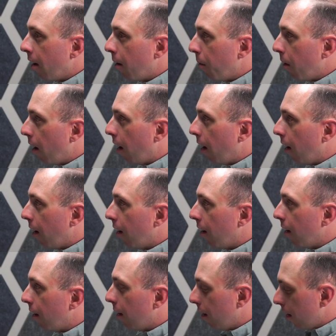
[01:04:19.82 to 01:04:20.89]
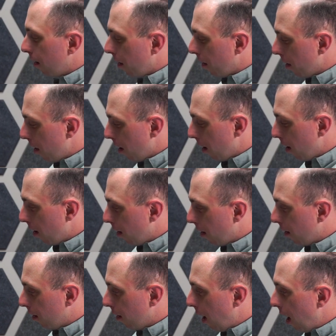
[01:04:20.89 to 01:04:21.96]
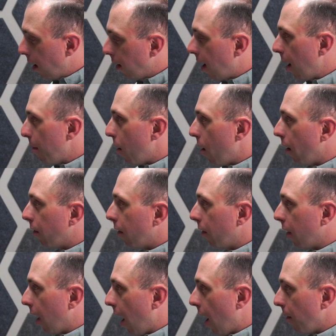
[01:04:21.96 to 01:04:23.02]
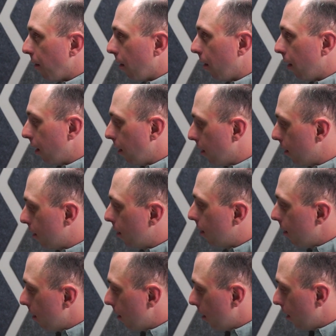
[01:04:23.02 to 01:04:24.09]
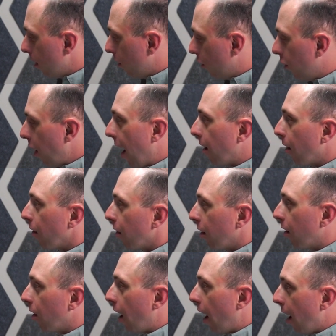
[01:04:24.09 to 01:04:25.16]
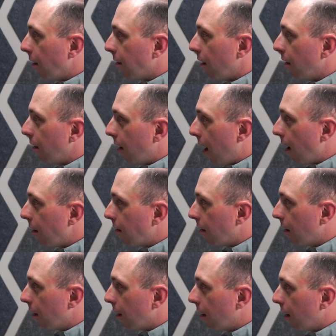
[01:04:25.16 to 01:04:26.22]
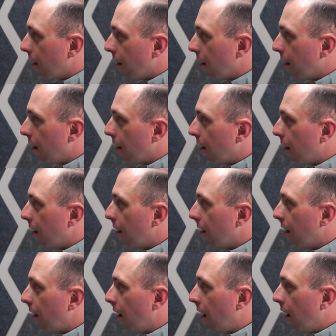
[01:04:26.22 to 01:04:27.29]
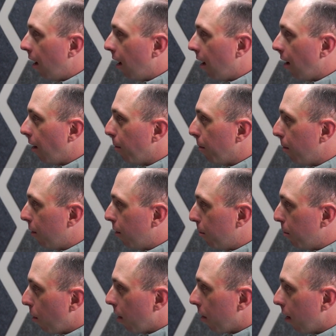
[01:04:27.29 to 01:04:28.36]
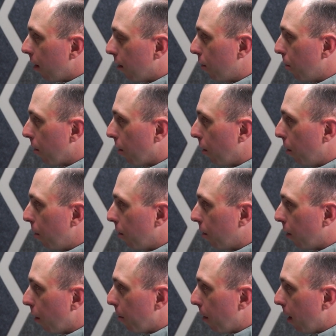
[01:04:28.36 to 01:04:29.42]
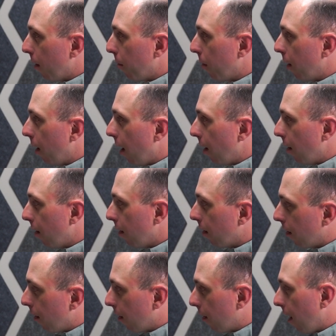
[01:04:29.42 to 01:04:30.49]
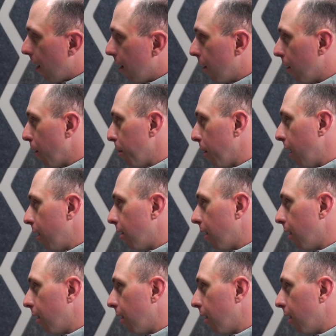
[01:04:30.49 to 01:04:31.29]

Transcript: when the head came off of the gavel and shattered the glass on the desk and brought things to a close for a bit when they had to replace